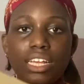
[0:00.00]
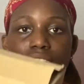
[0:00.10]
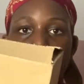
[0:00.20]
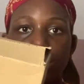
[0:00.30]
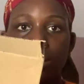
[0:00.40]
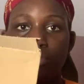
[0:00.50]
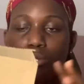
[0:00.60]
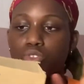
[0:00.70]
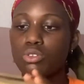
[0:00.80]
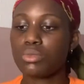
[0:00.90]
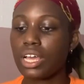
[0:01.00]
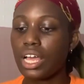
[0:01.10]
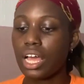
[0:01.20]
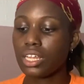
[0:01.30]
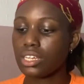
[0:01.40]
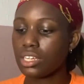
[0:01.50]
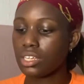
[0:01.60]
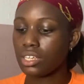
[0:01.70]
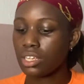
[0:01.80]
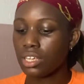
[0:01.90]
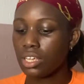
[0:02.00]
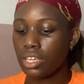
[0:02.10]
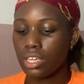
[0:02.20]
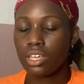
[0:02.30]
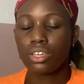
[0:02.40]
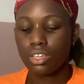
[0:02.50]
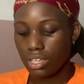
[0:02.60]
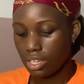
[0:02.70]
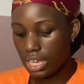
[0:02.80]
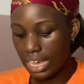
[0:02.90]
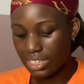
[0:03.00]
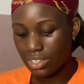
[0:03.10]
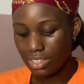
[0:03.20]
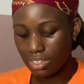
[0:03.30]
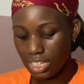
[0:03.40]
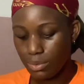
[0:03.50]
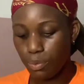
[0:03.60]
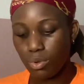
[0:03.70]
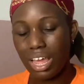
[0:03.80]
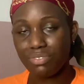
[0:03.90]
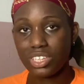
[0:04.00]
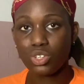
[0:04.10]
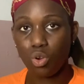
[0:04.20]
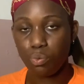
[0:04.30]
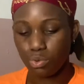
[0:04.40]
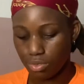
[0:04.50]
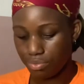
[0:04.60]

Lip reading: item from JUMIA, and guys, these people left it open.